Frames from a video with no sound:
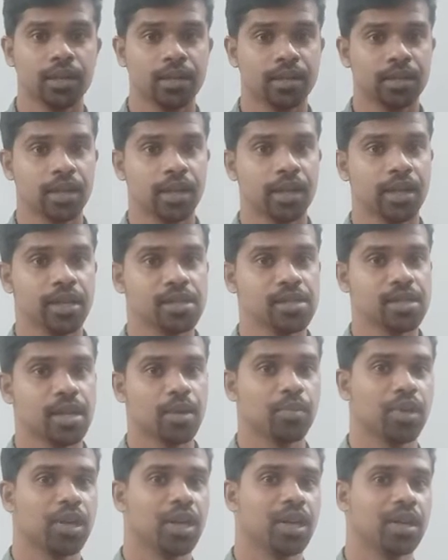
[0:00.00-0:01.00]
there is
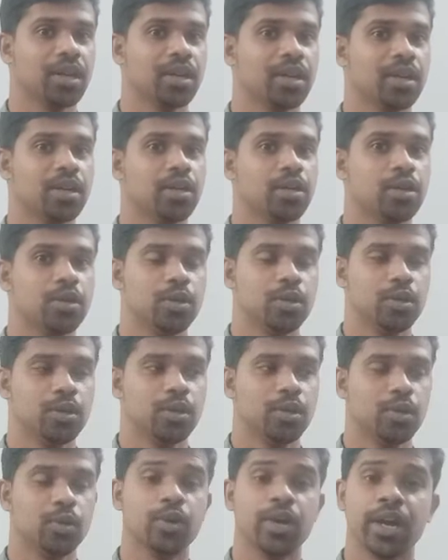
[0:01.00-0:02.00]
something
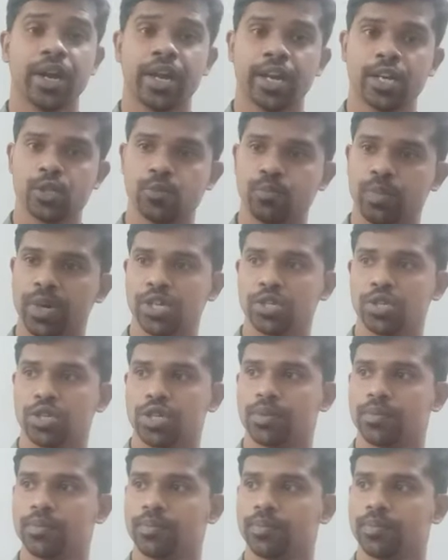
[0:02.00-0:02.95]
you can expect.